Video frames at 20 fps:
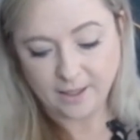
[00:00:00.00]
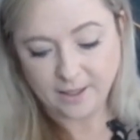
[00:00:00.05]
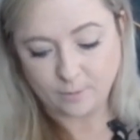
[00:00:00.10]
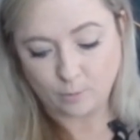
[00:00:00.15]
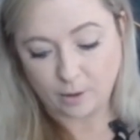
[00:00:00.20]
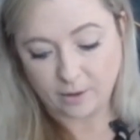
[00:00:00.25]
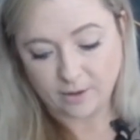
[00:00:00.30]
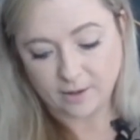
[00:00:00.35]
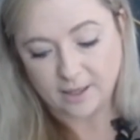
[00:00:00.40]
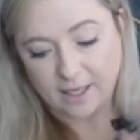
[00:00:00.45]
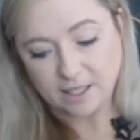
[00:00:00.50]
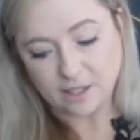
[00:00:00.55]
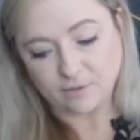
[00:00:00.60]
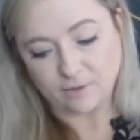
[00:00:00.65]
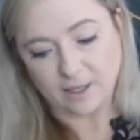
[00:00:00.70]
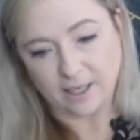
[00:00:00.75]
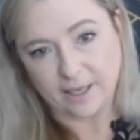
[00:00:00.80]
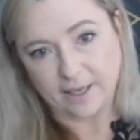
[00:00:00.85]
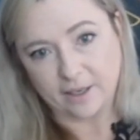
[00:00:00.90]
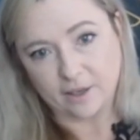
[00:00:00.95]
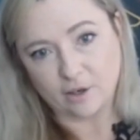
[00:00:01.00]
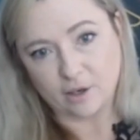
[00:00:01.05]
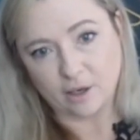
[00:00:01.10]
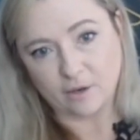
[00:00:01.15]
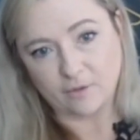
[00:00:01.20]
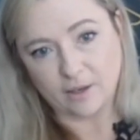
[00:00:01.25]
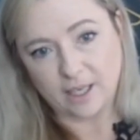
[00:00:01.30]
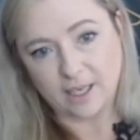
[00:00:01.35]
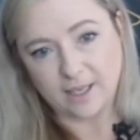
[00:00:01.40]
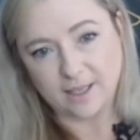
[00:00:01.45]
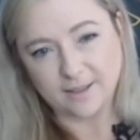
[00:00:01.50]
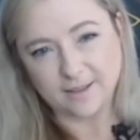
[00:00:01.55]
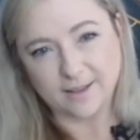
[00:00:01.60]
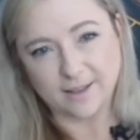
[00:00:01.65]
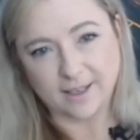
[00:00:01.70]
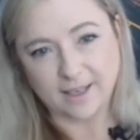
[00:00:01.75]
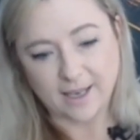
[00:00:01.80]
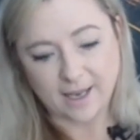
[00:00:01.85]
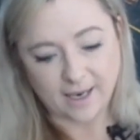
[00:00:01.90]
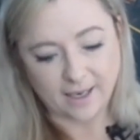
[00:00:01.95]
Whether that's related over here to
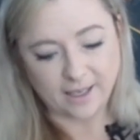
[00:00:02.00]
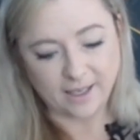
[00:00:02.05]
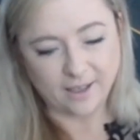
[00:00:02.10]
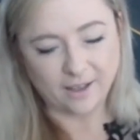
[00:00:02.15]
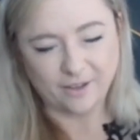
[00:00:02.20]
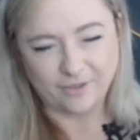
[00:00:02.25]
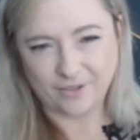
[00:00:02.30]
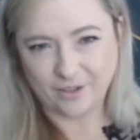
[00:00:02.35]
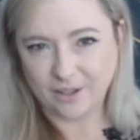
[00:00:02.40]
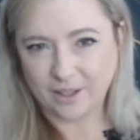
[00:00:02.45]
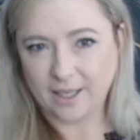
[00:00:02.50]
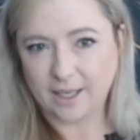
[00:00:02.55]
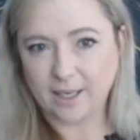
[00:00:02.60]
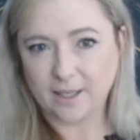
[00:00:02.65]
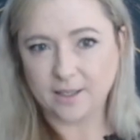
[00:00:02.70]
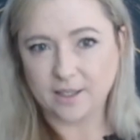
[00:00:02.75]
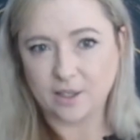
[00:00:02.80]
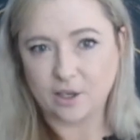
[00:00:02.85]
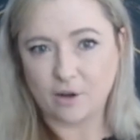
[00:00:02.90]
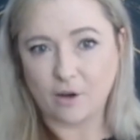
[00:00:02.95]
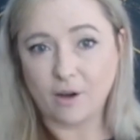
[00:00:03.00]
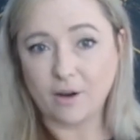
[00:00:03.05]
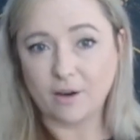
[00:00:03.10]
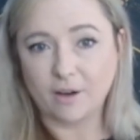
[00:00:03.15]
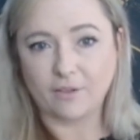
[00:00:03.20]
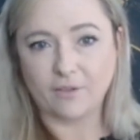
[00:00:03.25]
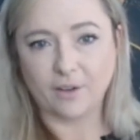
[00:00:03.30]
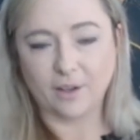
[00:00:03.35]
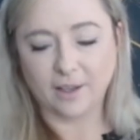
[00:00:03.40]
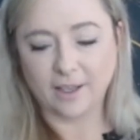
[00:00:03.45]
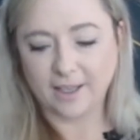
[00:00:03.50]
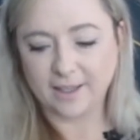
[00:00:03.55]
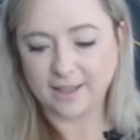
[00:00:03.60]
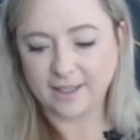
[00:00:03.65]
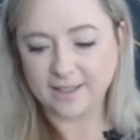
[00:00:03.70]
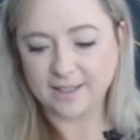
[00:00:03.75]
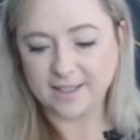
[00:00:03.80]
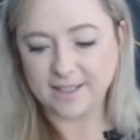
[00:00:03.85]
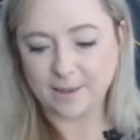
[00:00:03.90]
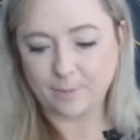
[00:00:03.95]
the cutting, I feel like it's not. I feel like
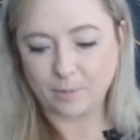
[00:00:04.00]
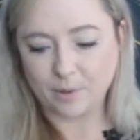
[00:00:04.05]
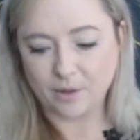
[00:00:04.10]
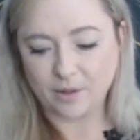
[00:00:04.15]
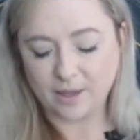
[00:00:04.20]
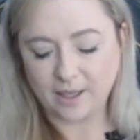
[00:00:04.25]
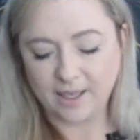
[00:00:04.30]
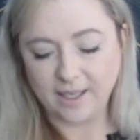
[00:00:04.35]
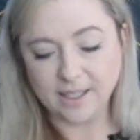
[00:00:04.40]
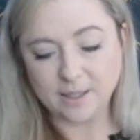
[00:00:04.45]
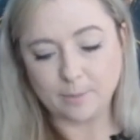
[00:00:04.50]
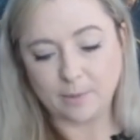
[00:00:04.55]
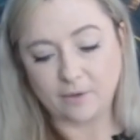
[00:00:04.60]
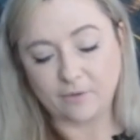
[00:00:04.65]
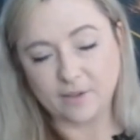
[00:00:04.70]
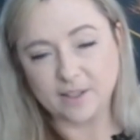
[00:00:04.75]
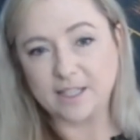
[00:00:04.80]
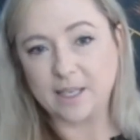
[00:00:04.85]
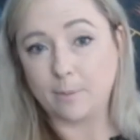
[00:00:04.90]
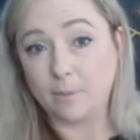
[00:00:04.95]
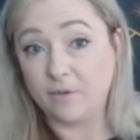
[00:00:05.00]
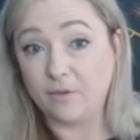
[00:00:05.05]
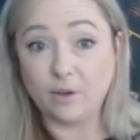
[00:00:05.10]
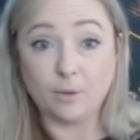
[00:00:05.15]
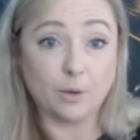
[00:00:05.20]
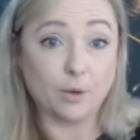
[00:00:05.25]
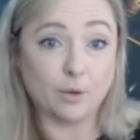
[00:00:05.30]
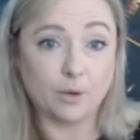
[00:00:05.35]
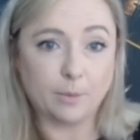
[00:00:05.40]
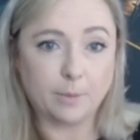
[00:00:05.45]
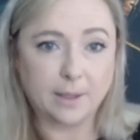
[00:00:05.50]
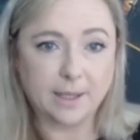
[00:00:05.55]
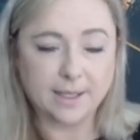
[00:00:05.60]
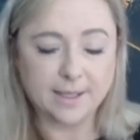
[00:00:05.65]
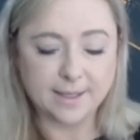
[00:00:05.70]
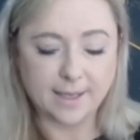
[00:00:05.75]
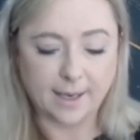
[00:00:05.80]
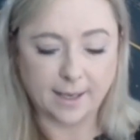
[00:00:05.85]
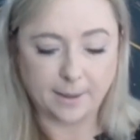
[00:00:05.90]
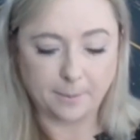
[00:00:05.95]
they're separate things, but for some of you it could be the
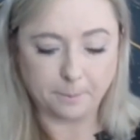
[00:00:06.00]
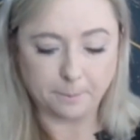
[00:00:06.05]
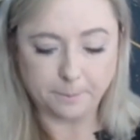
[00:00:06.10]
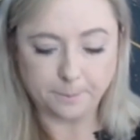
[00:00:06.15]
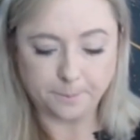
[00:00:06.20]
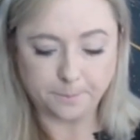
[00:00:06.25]
same.